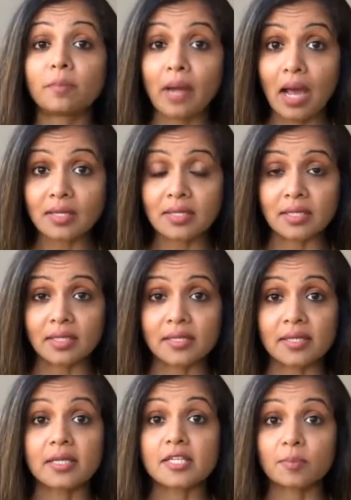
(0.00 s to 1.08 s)

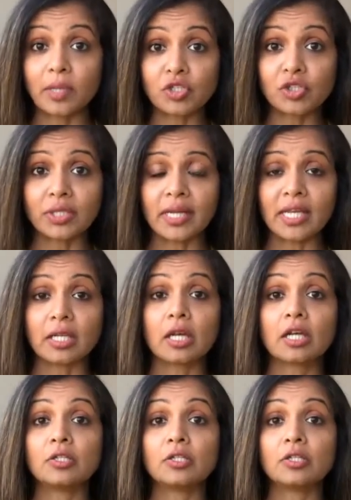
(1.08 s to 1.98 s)
plastics, especially